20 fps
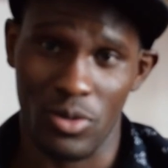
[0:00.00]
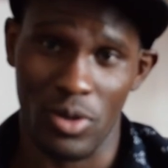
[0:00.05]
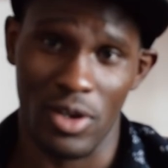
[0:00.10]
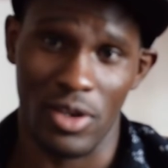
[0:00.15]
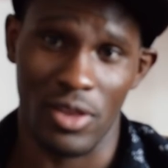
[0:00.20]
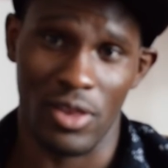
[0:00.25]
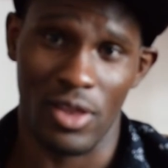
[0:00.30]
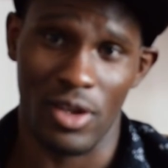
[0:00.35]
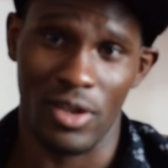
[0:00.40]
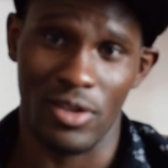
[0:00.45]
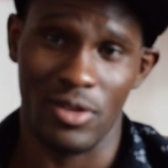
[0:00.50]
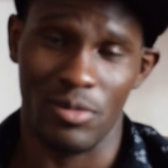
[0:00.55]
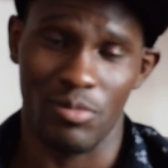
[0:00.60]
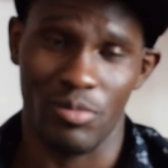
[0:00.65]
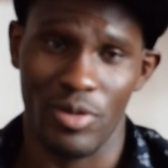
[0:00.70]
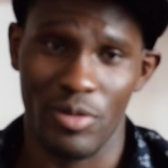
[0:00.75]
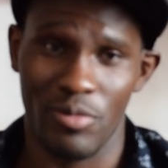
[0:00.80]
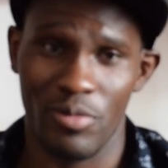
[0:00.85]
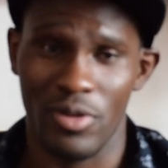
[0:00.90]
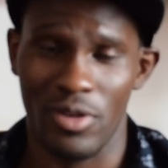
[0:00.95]
20,000
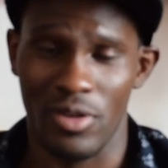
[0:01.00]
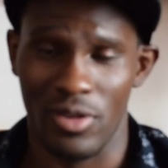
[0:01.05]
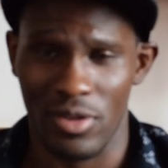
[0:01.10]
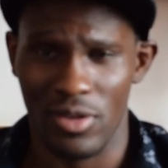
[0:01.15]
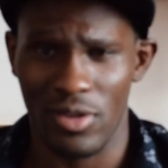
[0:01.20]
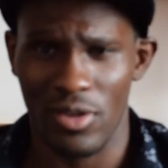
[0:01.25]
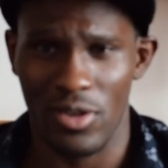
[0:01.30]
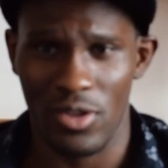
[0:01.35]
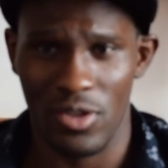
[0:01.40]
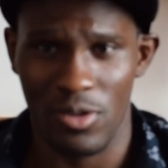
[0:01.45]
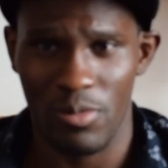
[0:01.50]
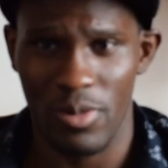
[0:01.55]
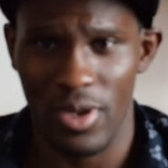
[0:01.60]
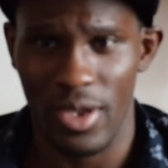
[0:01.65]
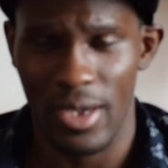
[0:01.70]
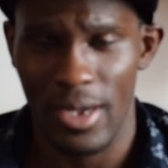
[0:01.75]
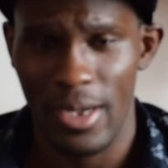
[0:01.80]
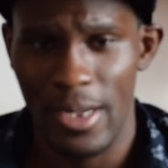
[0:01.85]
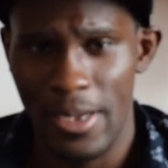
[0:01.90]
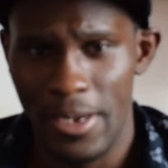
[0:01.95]
people, and so it's
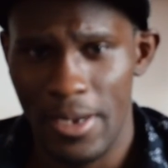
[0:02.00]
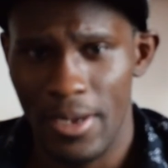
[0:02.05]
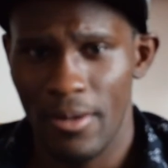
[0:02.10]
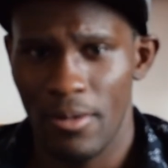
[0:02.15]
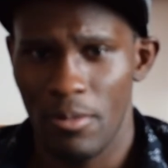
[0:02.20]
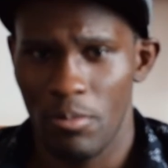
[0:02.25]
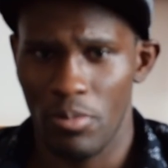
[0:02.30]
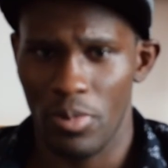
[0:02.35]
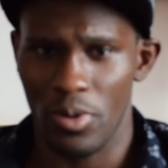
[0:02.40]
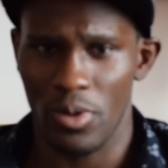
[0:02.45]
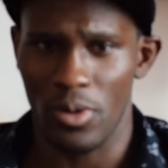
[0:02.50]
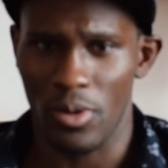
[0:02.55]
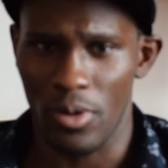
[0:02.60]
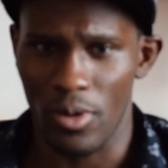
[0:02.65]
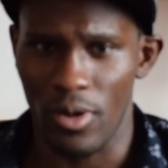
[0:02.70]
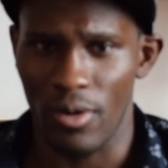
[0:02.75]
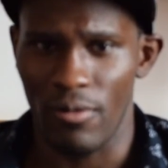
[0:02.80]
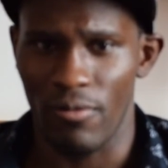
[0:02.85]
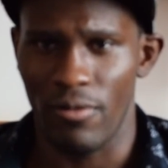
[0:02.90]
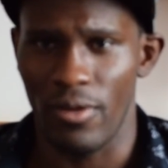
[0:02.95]
big. But you
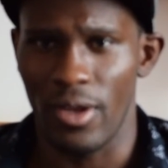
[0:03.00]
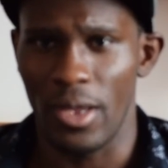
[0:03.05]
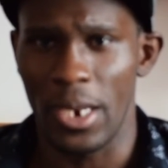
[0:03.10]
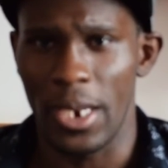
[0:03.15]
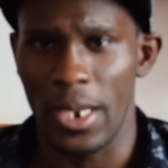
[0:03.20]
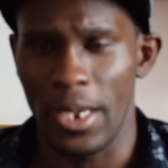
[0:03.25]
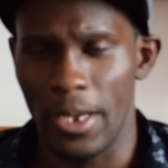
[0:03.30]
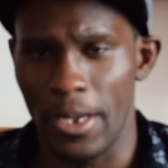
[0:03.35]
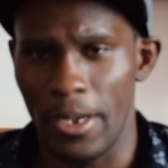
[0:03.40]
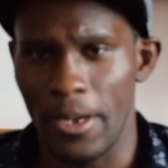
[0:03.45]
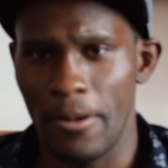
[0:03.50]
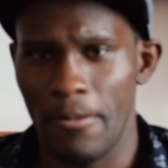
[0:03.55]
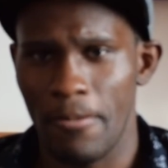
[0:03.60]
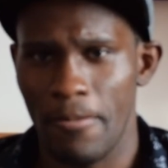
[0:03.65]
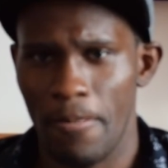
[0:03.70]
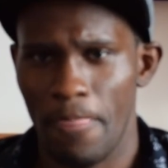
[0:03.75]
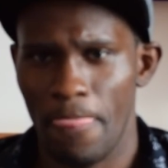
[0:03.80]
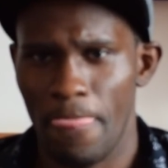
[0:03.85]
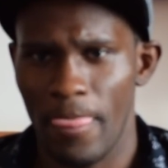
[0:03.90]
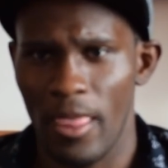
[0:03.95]
know, I've
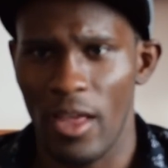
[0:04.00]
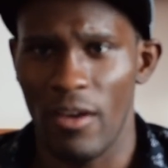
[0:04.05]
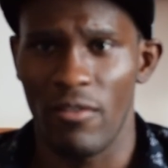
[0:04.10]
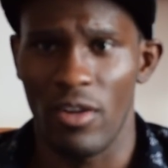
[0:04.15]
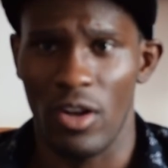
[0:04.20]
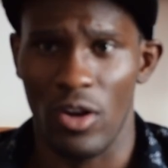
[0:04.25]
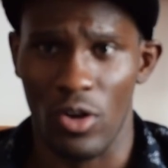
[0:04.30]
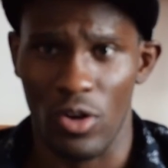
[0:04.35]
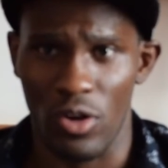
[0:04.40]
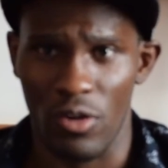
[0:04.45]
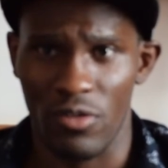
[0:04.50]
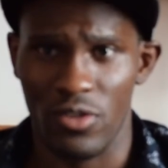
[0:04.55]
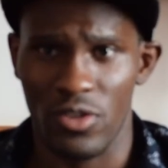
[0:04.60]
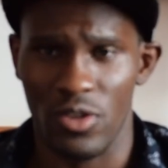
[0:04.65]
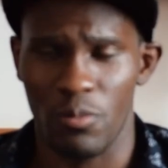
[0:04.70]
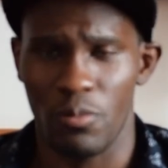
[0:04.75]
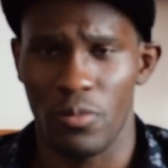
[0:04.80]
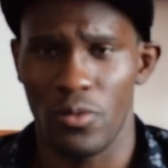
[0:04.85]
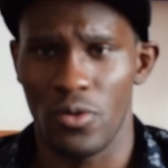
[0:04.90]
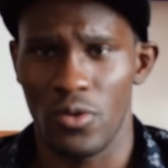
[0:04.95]
had a lot of
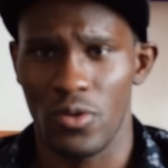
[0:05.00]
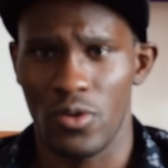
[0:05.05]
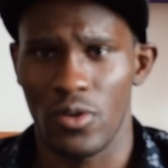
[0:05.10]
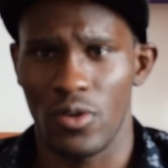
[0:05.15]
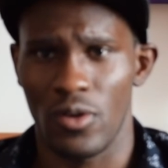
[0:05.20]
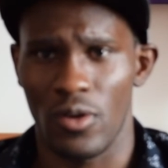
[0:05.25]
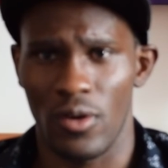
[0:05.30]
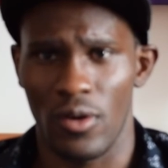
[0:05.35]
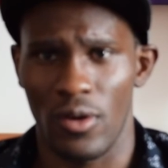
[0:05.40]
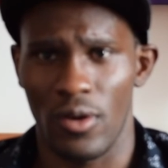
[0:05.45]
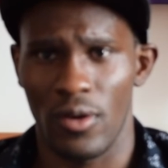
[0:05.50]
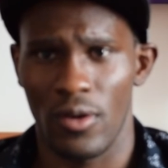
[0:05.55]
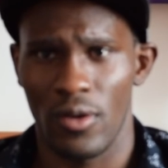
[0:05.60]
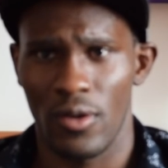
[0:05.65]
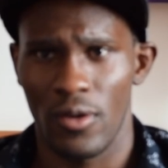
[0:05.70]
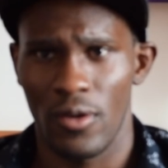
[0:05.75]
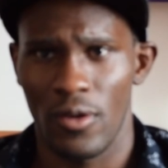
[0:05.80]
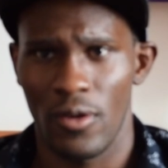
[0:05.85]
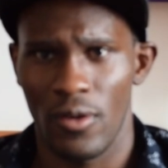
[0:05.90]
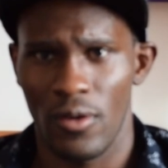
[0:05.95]
support, you know.
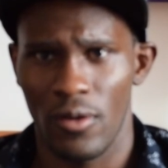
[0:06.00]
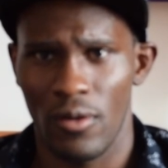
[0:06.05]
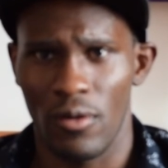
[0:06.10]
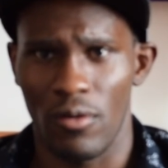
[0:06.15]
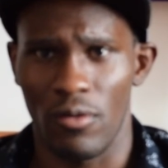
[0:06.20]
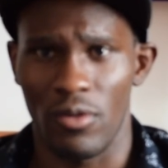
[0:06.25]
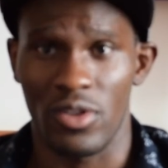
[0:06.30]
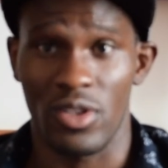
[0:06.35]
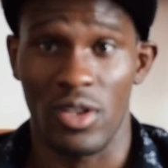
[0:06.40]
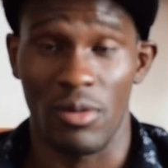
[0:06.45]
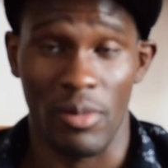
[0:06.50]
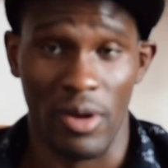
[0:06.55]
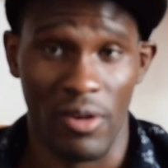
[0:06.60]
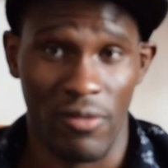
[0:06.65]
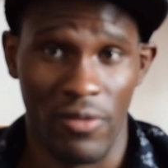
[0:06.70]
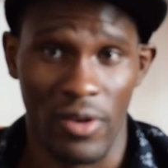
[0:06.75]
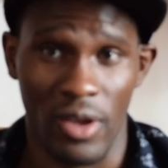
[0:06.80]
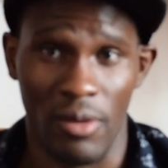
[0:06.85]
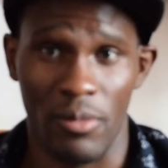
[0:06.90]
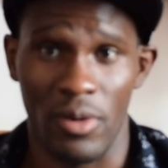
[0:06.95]
Obviously my
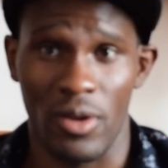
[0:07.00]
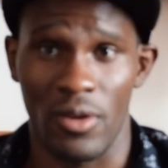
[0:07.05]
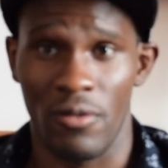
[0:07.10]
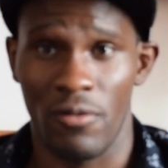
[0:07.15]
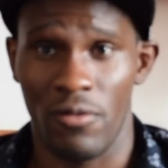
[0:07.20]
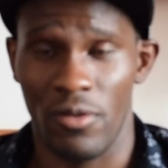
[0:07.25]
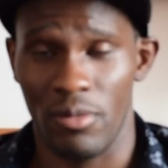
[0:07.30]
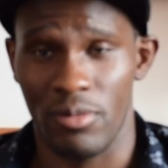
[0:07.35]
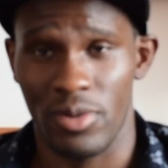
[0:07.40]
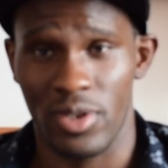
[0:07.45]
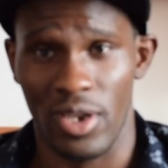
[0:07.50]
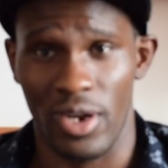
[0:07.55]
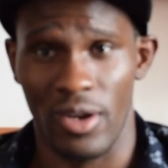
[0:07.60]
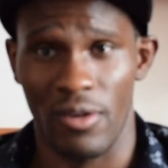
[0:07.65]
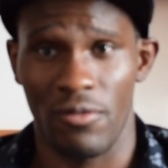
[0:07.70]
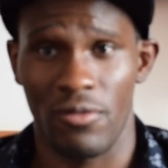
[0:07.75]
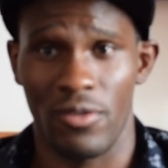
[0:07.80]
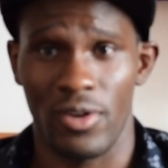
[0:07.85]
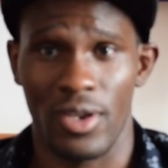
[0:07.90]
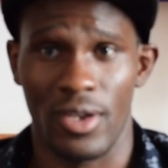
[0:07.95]
family from South
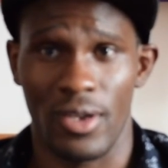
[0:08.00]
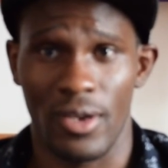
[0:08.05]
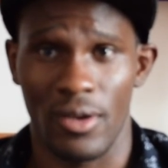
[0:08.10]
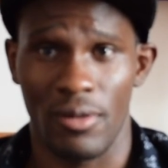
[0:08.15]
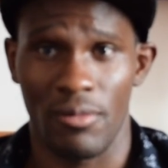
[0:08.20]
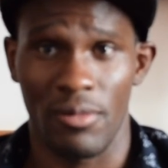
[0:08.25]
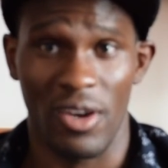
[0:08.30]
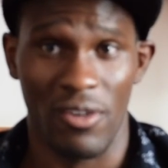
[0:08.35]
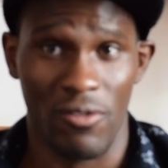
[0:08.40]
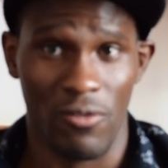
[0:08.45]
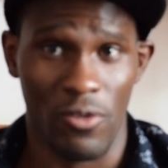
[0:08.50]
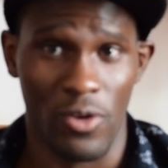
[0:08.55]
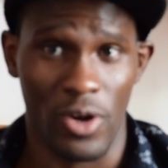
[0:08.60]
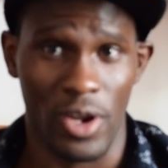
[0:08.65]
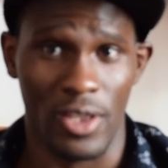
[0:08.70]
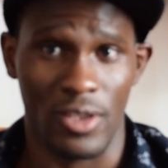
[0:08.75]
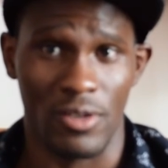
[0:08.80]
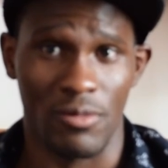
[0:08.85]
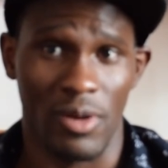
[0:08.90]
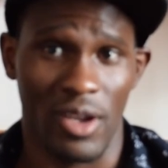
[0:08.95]
Africa, my
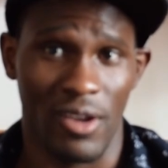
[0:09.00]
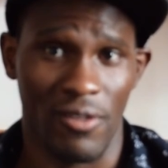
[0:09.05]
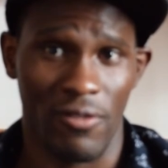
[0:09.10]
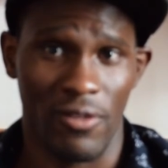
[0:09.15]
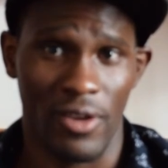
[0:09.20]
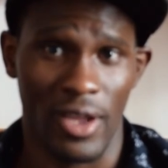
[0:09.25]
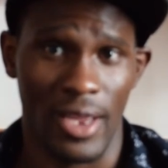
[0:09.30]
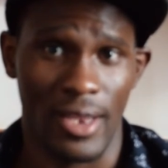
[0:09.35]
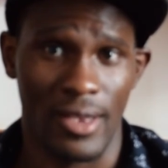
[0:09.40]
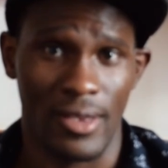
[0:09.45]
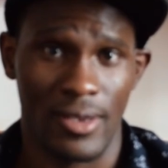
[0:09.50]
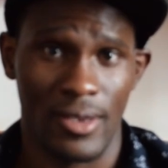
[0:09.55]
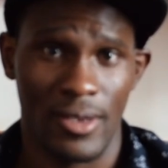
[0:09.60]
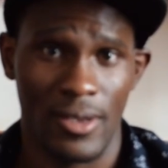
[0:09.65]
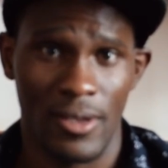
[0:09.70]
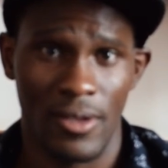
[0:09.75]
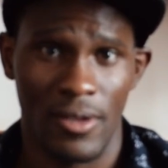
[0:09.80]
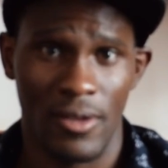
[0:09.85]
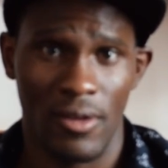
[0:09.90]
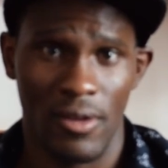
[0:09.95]
friends, my fans.
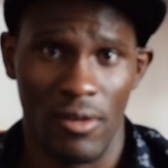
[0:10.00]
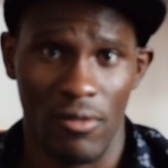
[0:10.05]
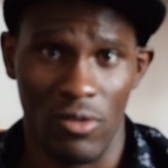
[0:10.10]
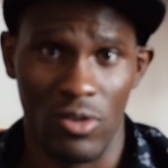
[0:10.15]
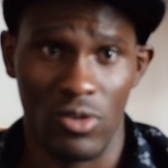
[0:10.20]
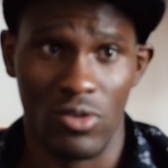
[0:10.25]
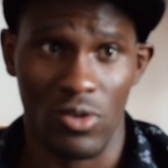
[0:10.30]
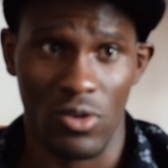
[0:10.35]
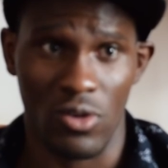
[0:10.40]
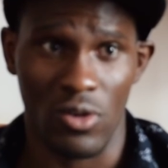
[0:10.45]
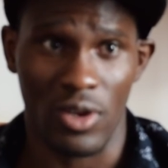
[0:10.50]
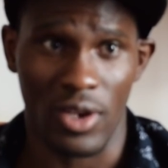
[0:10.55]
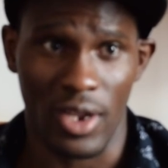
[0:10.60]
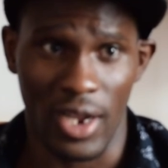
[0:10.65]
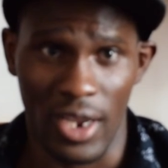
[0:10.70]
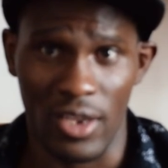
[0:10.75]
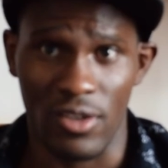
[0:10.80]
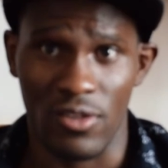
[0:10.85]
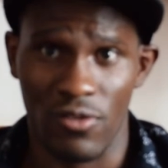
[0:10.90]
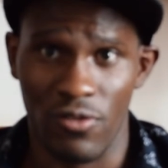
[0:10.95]
I've also got
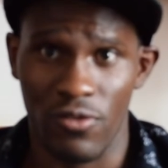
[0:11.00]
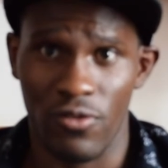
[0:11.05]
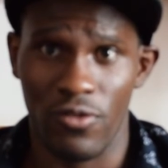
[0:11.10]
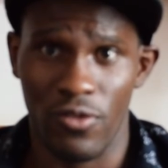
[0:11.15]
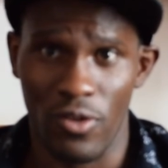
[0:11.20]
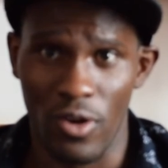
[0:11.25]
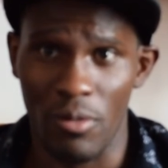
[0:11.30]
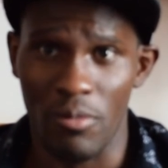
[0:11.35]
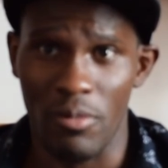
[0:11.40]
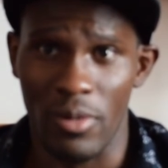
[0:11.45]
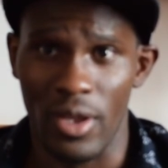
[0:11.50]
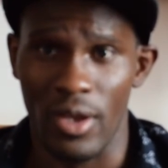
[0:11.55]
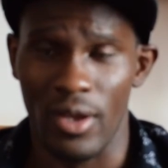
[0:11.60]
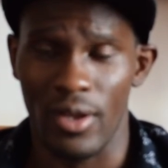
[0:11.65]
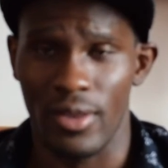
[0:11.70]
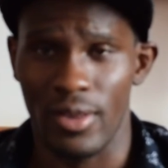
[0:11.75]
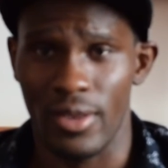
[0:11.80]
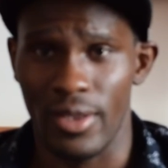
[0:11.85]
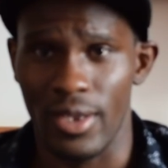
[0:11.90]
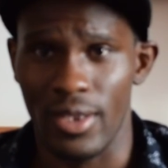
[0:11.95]
guys from
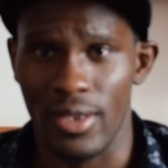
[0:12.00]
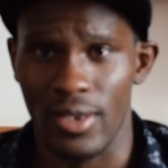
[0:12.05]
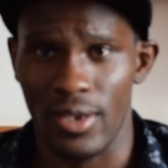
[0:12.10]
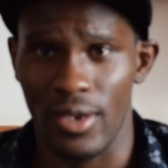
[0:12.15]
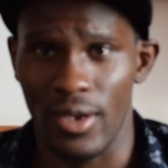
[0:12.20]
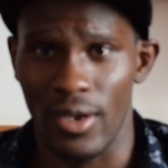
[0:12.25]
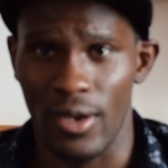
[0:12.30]
here that